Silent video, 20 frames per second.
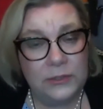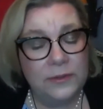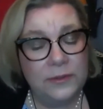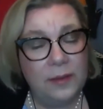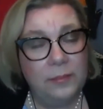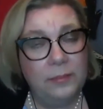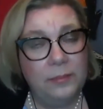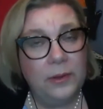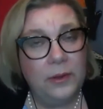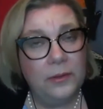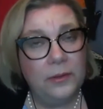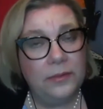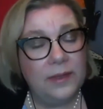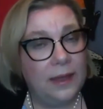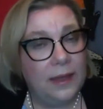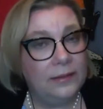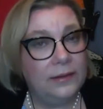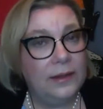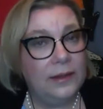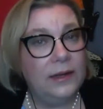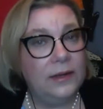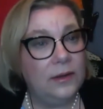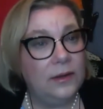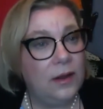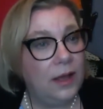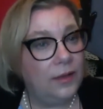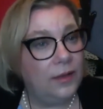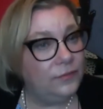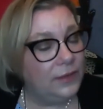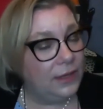We do that both
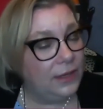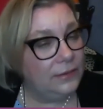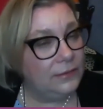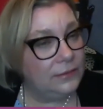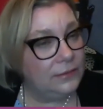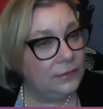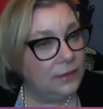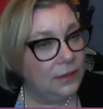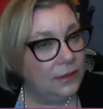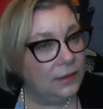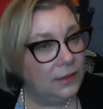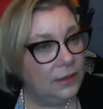online and offline